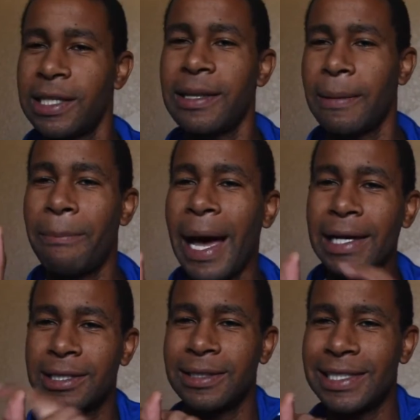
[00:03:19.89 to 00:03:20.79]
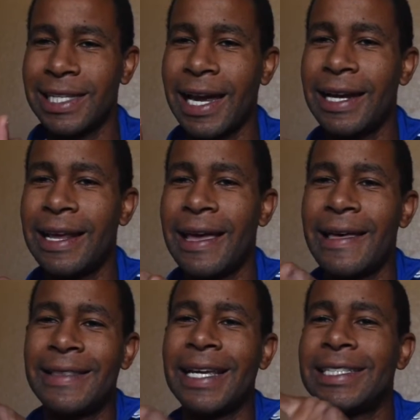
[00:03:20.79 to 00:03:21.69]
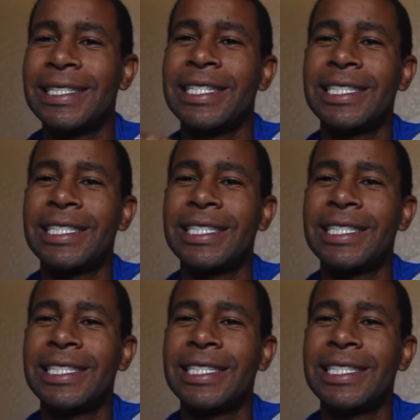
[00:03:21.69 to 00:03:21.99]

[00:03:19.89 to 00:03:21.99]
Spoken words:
The box on the side, that's the